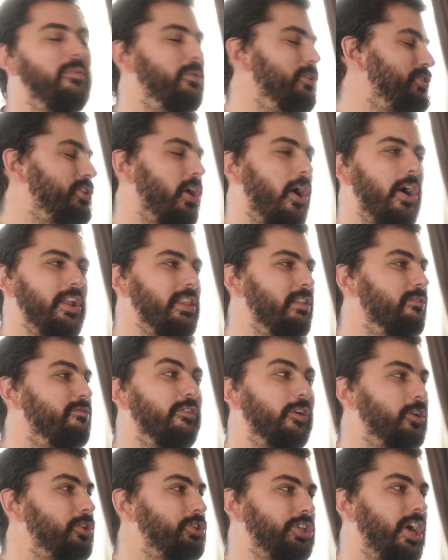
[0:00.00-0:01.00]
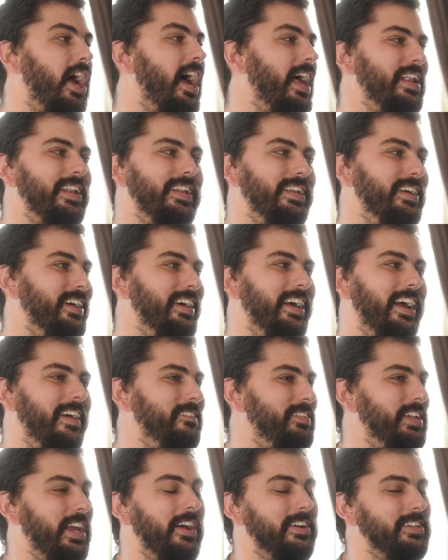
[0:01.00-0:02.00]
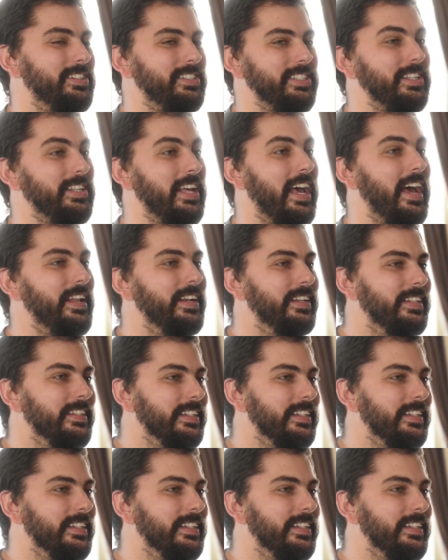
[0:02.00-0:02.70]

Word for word: it was gone in the first shot. I guarantee that.